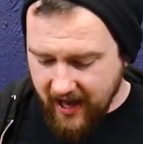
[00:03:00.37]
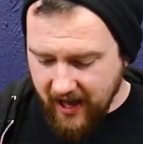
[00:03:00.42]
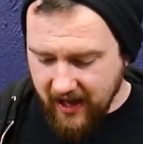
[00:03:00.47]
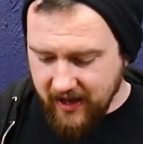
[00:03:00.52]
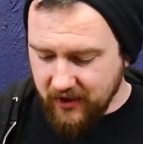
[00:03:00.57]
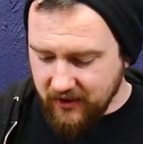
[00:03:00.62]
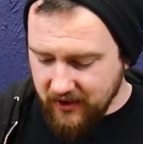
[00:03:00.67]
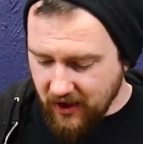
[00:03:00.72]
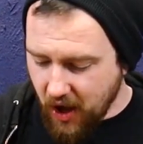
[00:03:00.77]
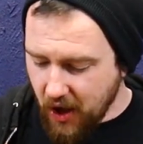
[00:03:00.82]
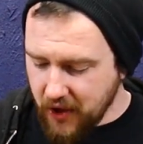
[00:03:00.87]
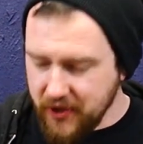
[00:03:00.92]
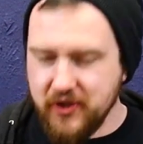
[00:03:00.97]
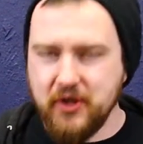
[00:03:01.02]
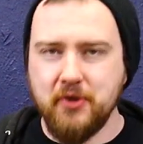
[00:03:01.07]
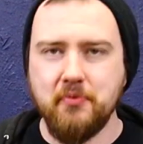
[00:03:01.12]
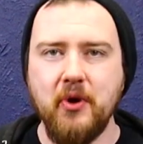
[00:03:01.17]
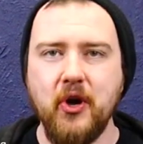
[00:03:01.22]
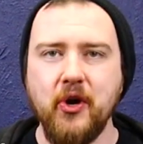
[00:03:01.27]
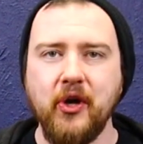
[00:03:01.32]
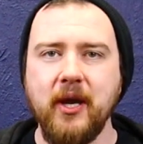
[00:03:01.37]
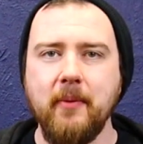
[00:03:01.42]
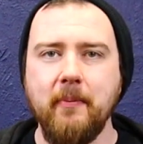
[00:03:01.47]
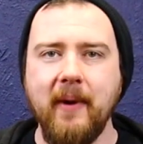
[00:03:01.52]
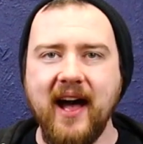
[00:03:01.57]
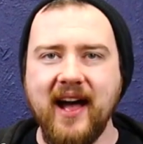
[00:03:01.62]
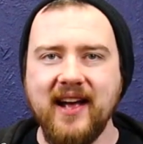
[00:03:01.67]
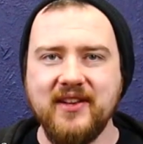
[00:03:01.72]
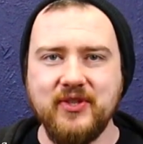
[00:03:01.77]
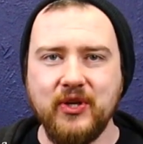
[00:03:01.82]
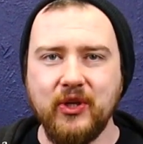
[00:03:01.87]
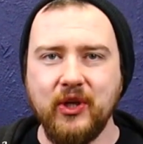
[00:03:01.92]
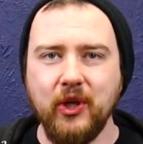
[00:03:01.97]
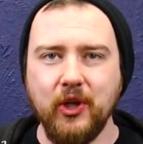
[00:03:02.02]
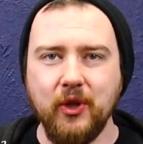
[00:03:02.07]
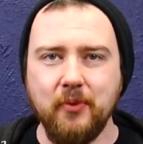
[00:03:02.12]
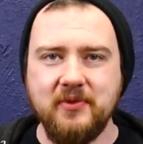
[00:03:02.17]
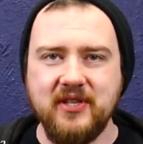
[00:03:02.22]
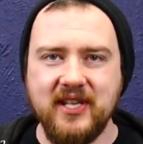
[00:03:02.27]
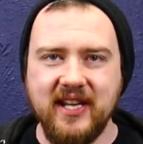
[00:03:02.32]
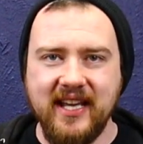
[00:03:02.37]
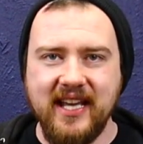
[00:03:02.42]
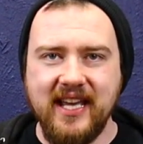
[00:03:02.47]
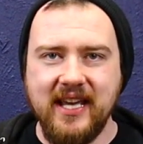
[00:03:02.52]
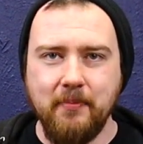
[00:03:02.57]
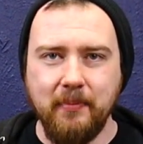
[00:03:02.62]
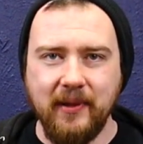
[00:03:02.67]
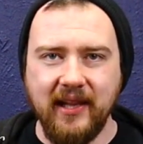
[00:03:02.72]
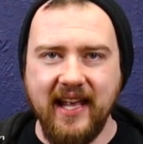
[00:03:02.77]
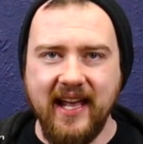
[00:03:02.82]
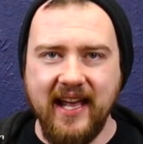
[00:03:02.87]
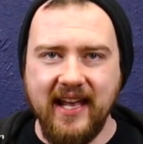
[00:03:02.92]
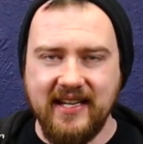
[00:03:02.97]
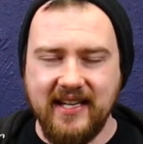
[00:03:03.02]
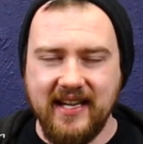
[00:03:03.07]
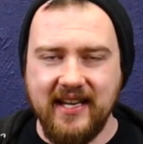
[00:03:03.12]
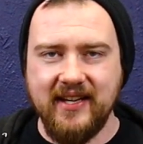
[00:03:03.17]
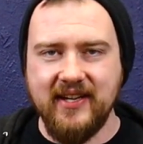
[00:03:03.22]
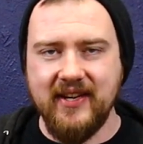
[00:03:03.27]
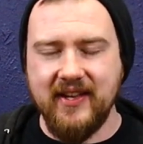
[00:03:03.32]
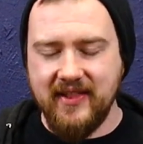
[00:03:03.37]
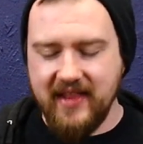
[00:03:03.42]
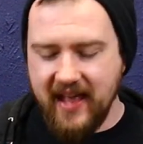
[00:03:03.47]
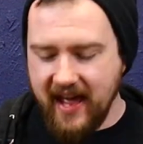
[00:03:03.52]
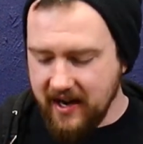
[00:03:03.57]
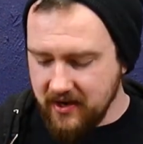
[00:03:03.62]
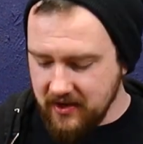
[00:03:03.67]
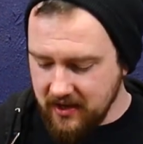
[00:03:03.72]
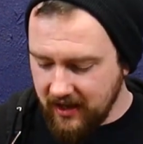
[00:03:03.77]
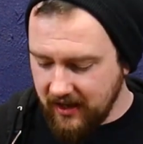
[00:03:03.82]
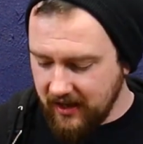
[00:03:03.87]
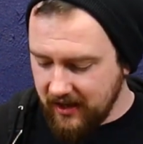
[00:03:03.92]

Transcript: And all the smoky bars and clubs that he played in, and then